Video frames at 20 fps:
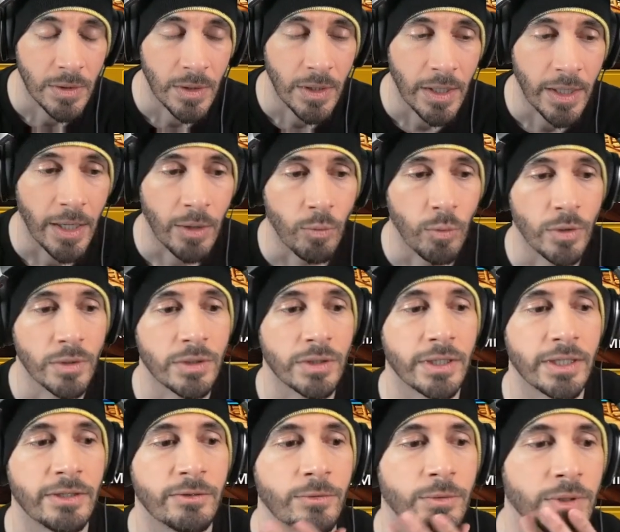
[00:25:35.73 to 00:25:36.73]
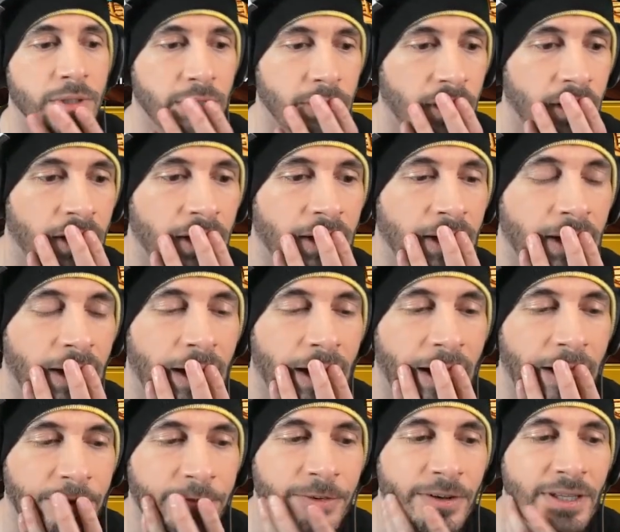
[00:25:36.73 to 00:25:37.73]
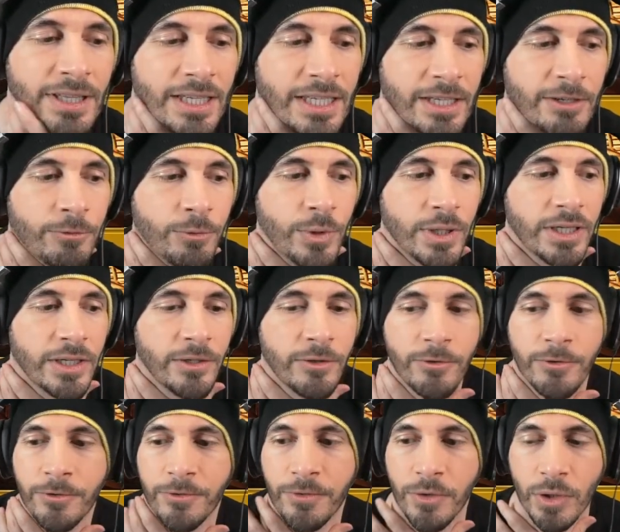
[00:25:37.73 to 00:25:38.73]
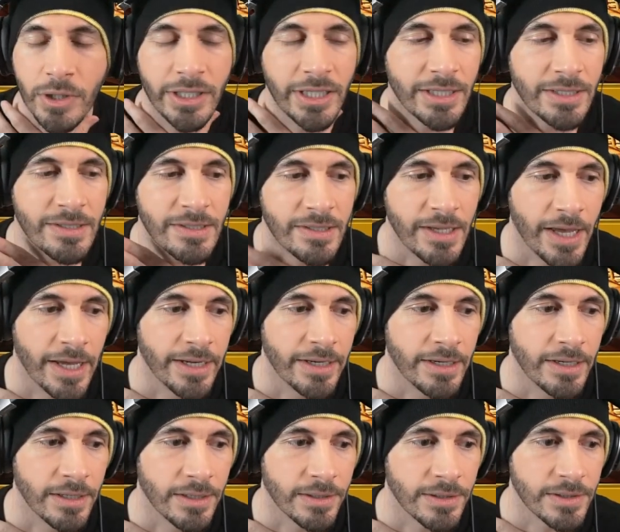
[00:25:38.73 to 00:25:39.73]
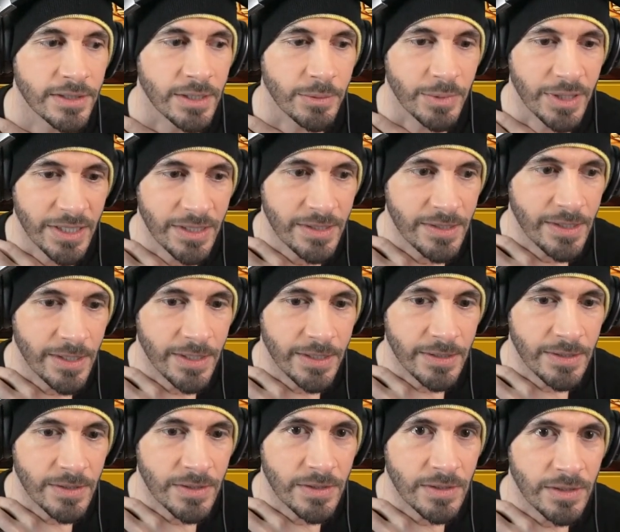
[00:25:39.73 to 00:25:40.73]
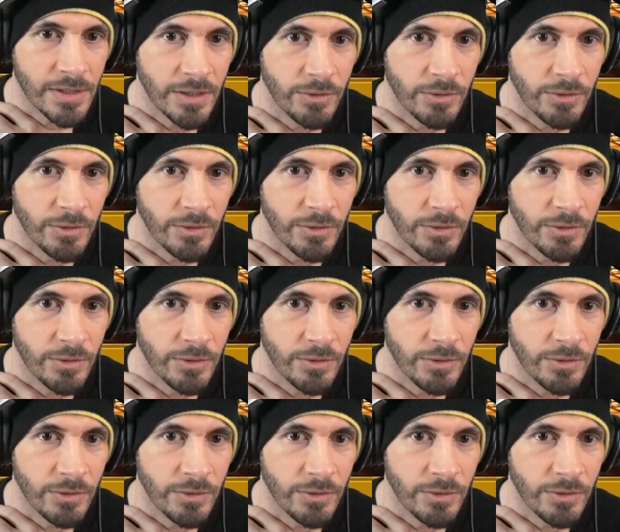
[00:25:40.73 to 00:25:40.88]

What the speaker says: I wonder if we... I feel like if we fully ascend some of these things,